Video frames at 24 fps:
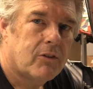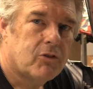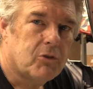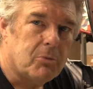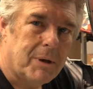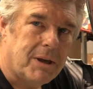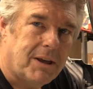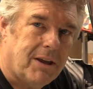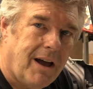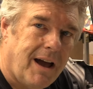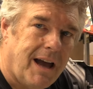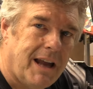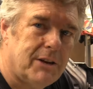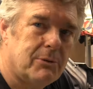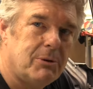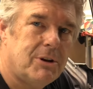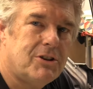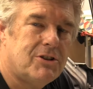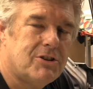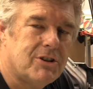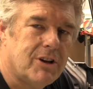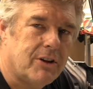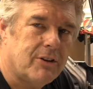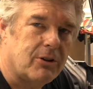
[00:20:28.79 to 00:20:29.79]
So be kind to
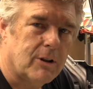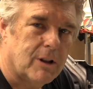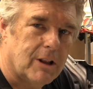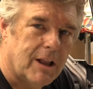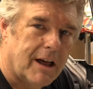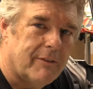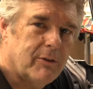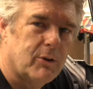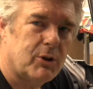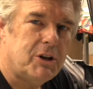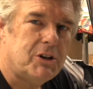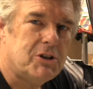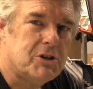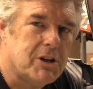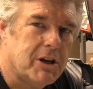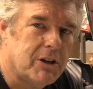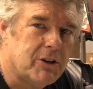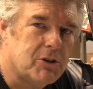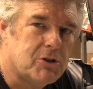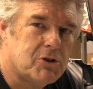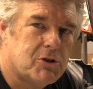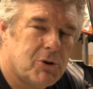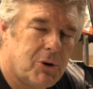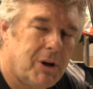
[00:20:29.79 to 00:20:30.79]
each other, love on each
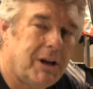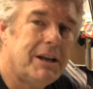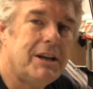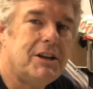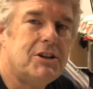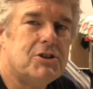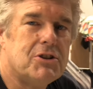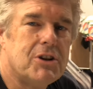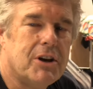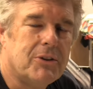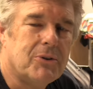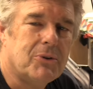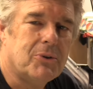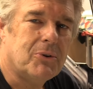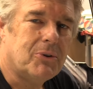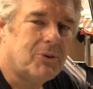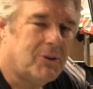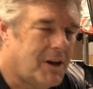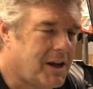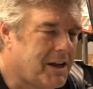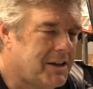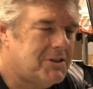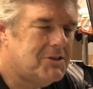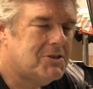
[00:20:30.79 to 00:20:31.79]
other, treat each other
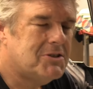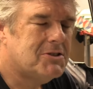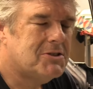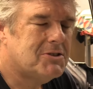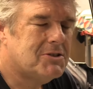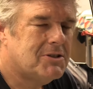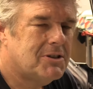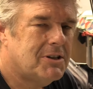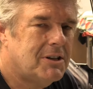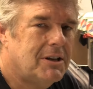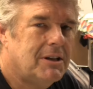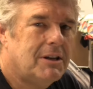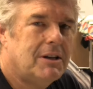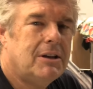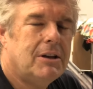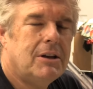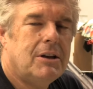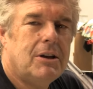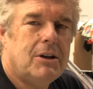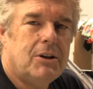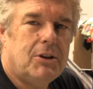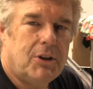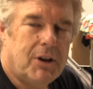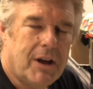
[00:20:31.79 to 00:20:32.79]
nice.
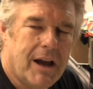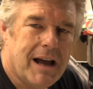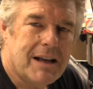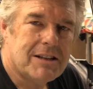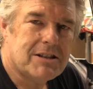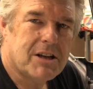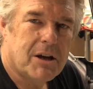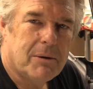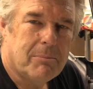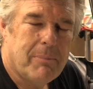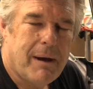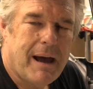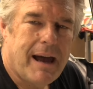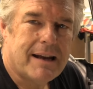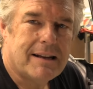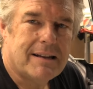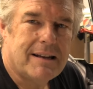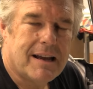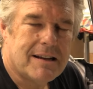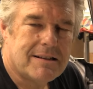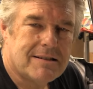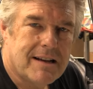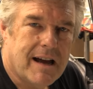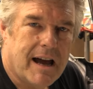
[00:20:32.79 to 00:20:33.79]
You guys come back
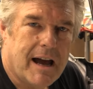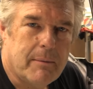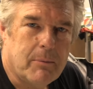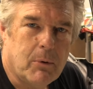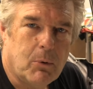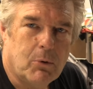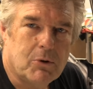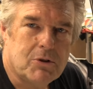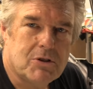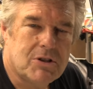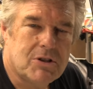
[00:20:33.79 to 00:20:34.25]
next time and we'll